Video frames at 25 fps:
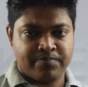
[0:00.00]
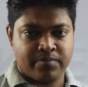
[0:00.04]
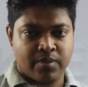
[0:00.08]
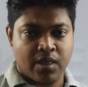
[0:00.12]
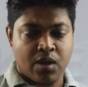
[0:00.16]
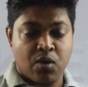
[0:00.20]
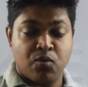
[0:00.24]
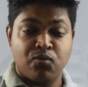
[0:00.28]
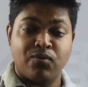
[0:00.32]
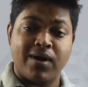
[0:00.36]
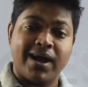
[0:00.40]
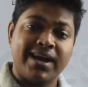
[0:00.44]

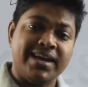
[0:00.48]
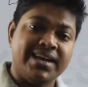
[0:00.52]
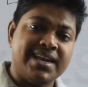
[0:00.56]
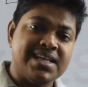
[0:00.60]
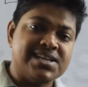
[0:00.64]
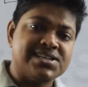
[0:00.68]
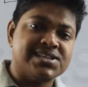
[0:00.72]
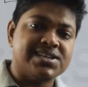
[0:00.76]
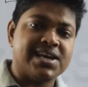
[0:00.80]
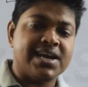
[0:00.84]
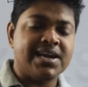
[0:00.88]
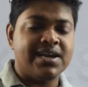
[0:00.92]
Why it
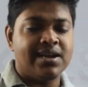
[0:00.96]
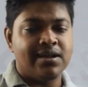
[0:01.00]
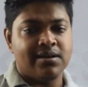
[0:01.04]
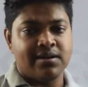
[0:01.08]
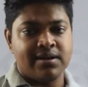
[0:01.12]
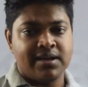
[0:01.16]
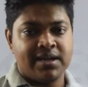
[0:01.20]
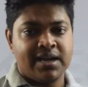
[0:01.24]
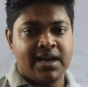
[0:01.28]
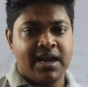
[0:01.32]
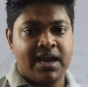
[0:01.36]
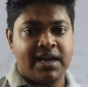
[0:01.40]
is said
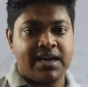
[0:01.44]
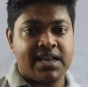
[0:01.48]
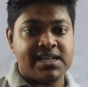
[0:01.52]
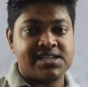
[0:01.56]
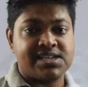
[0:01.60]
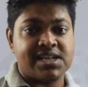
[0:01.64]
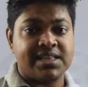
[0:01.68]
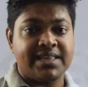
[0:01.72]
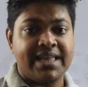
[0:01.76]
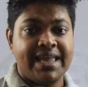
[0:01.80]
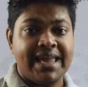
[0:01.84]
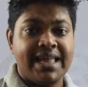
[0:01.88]
it is
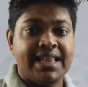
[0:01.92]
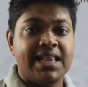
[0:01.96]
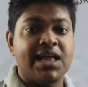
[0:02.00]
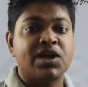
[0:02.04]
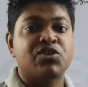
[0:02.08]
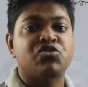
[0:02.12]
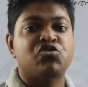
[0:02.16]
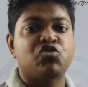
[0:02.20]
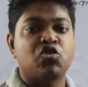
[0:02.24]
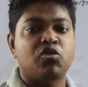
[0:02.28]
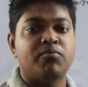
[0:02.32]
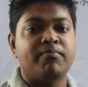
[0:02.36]
an
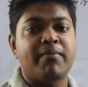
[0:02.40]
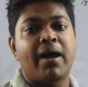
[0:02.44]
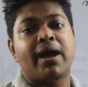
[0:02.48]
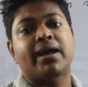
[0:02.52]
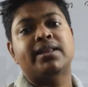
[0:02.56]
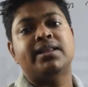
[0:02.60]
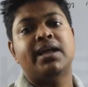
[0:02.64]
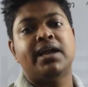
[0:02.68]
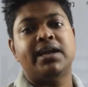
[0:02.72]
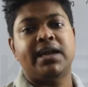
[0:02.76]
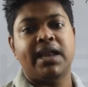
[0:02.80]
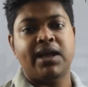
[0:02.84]

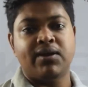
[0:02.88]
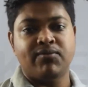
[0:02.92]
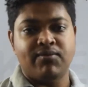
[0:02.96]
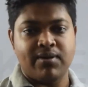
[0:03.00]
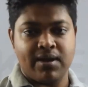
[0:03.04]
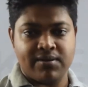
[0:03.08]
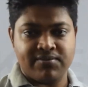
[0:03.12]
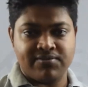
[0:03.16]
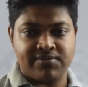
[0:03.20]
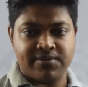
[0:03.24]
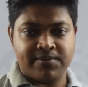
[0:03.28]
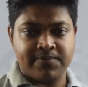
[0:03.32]
electromagnetic
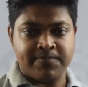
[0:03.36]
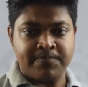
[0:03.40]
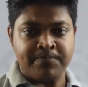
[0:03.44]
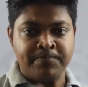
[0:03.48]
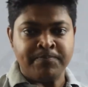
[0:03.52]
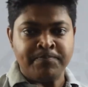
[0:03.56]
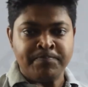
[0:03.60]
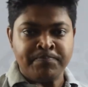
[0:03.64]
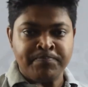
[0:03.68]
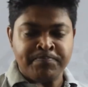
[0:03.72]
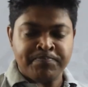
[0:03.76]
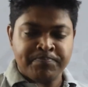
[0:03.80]
wave?
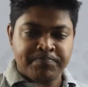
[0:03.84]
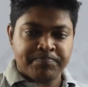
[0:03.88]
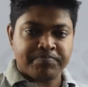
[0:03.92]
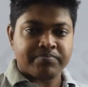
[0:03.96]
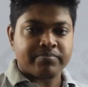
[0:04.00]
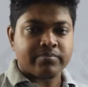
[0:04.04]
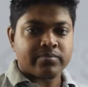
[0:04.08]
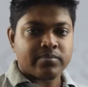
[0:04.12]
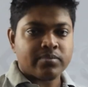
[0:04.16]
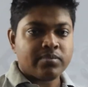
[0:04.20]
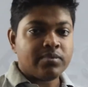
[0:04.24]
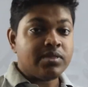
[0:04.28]

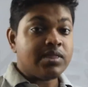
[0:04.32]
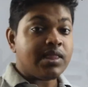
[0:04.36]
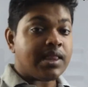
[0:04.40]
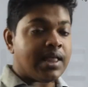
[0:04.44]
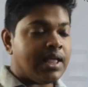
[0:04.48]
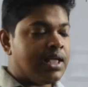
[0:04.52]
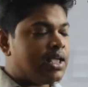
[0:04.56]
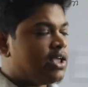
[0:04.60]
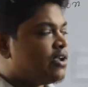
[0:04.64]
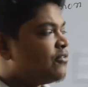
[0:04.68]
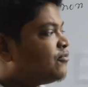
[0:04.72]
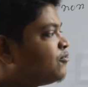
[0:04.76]

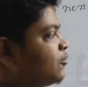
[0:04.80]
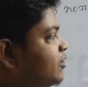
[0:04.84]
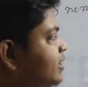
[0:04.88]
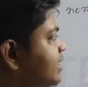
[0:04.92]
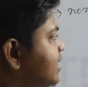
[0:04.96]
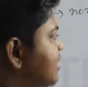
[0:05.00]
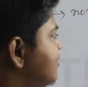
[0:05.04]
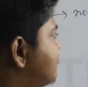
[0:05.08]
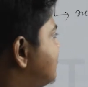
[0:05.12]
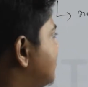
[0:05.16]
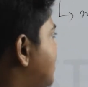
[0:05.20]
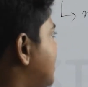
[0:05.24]
If we
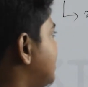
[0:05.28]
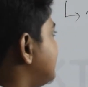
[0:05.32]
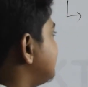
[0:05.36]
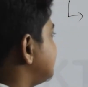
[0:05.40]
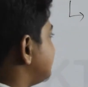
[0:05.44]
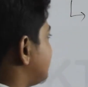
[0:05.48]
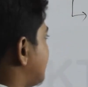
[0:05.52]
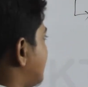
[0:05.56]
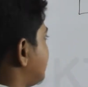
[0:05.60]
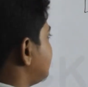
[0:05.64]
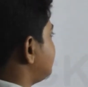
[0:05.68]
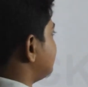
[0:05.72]
define
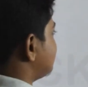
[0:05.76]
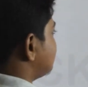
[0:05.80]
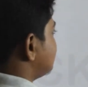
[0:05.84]
that,